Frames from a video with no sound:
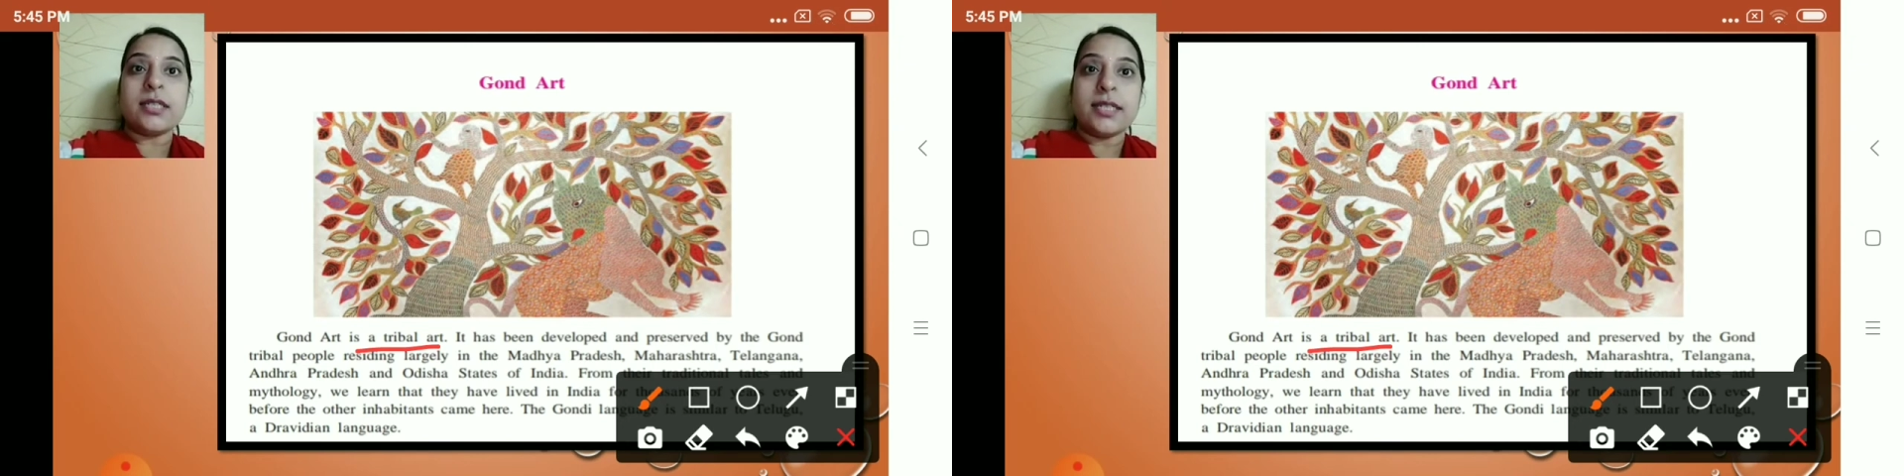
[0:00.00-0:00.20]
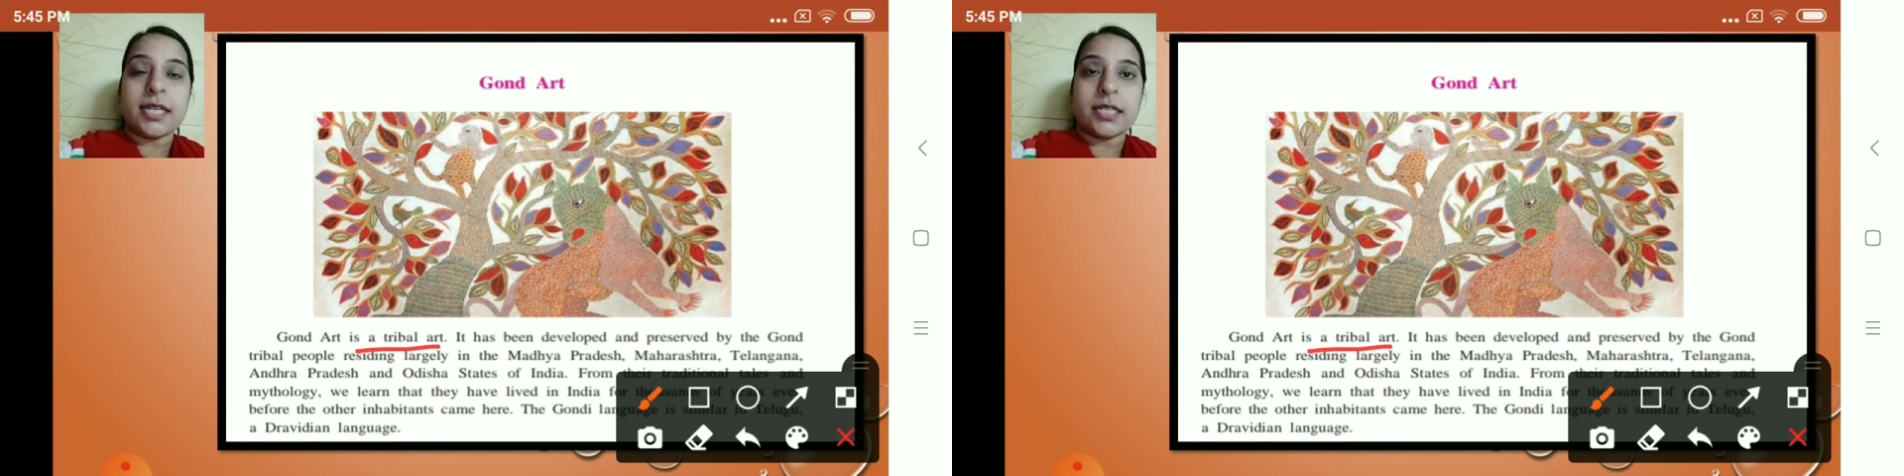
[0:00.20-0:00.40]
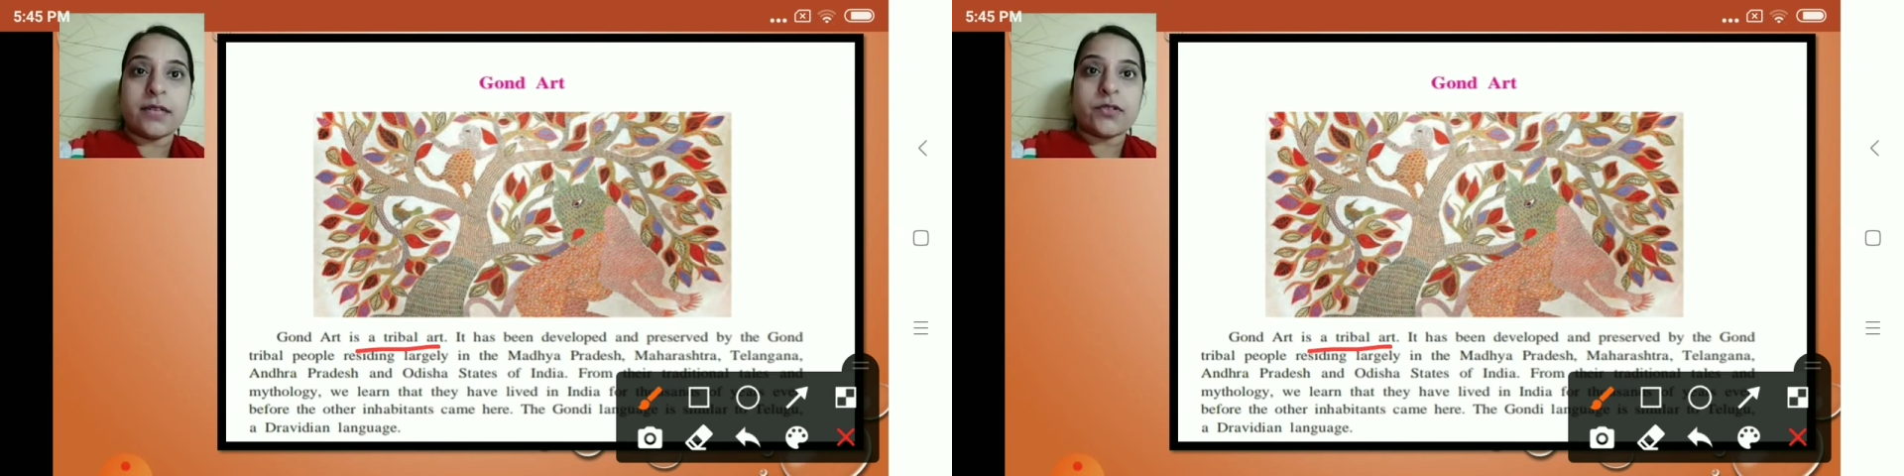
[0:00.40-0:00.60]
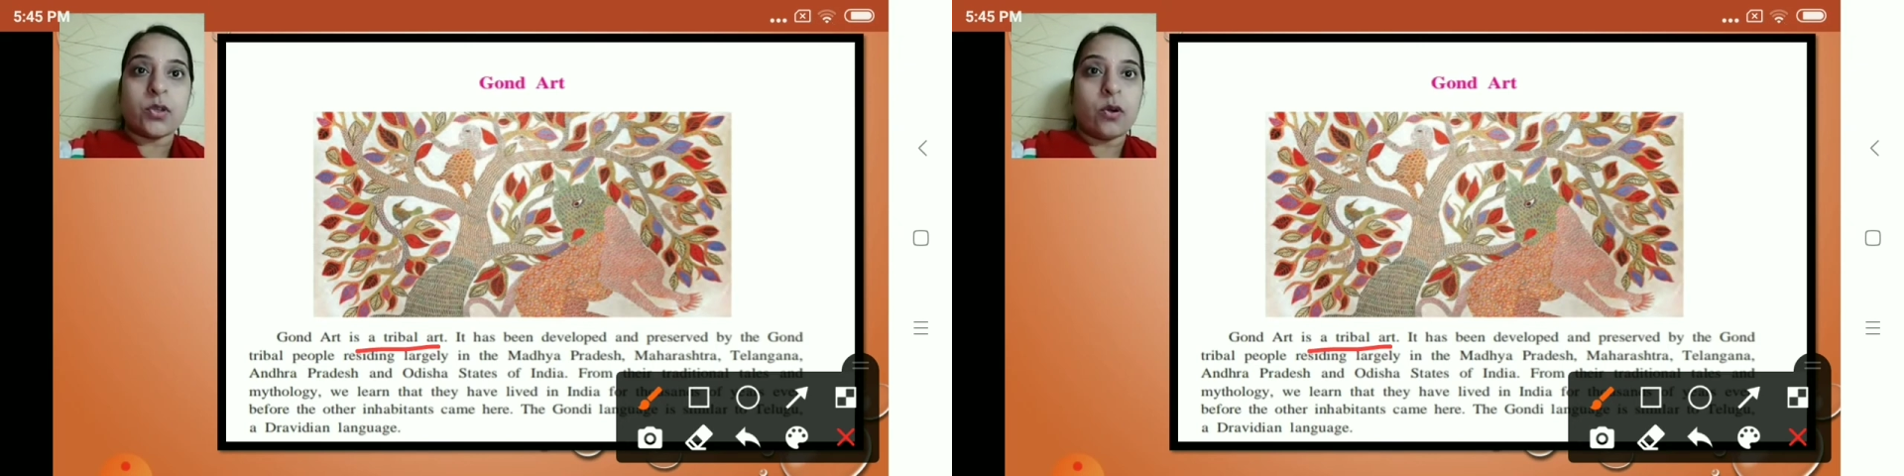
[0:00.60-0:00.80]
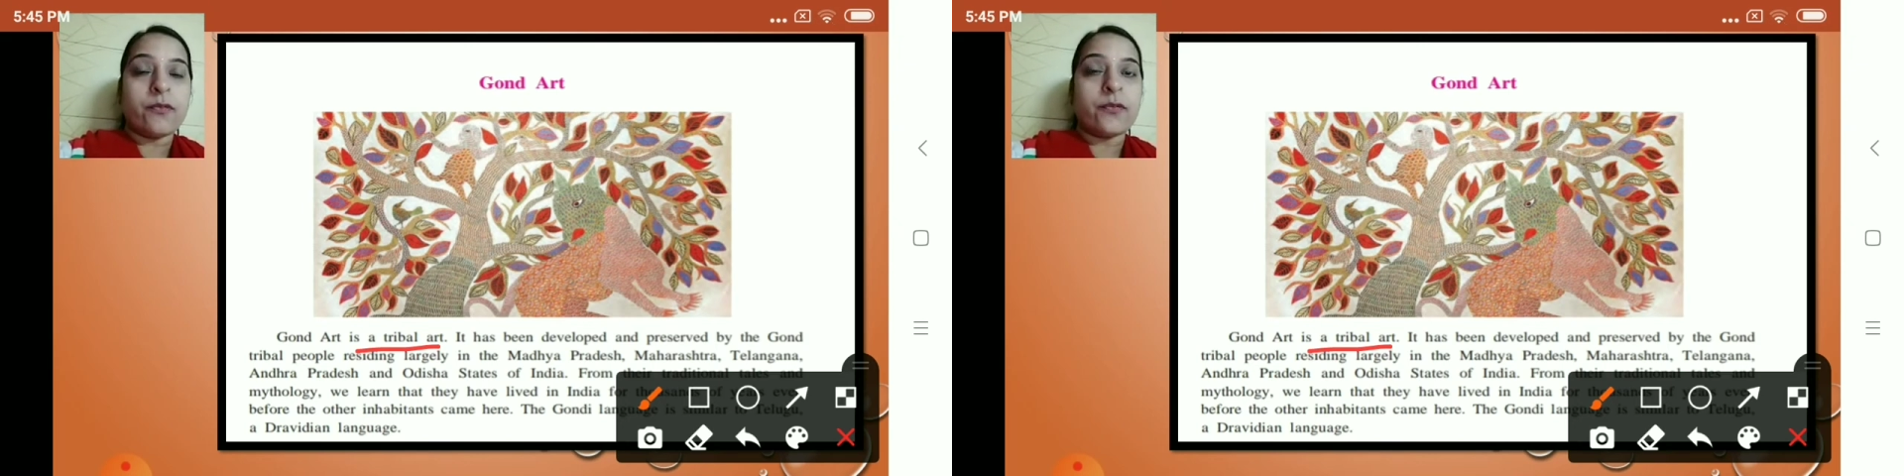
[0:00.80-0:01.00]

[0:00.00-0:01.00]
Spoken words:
natives of